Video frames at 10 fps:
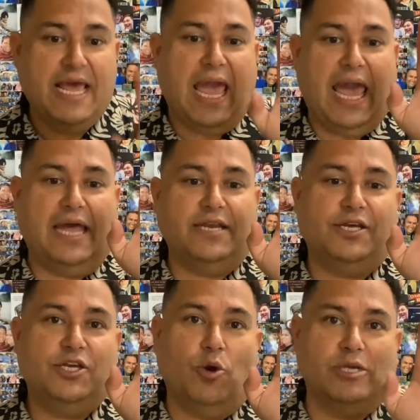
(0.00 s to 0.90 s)
And
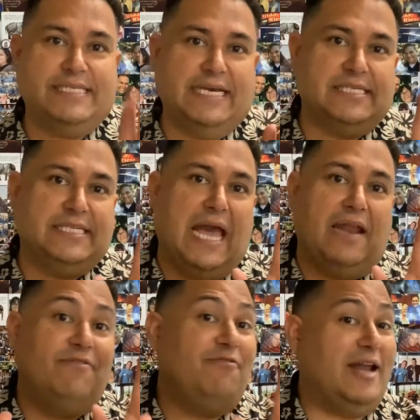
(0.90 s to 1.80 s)
your 6th
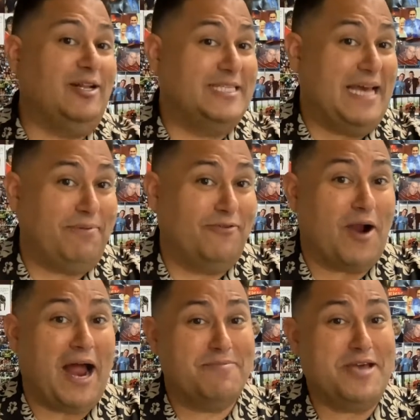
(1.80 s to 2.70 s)
and final tip for
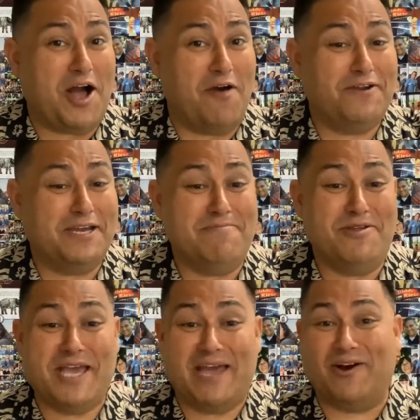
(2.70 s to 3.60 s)
how to be a confident
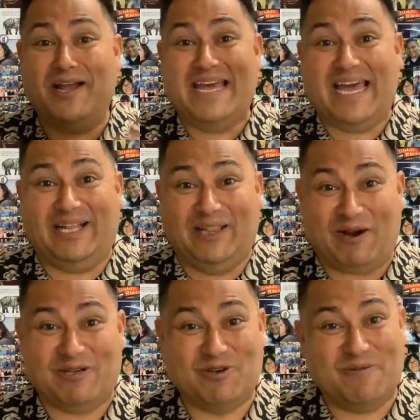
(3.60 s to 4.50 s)
communicator in a
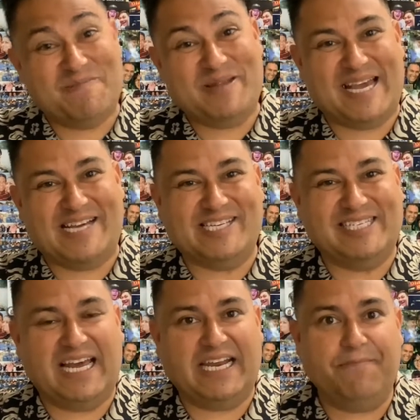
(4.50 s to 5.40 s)
large group communication
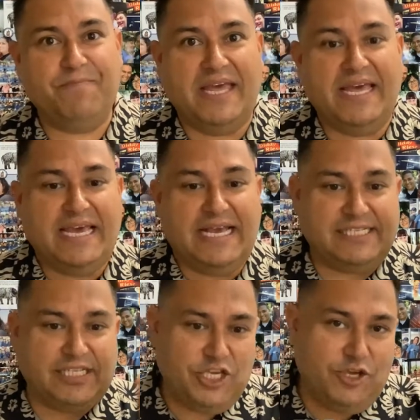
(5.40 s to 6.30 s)
setting is
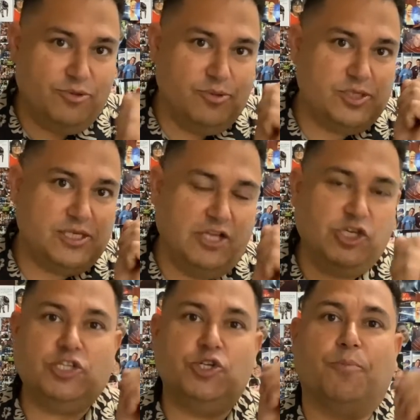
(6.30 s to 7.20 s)
to adjust your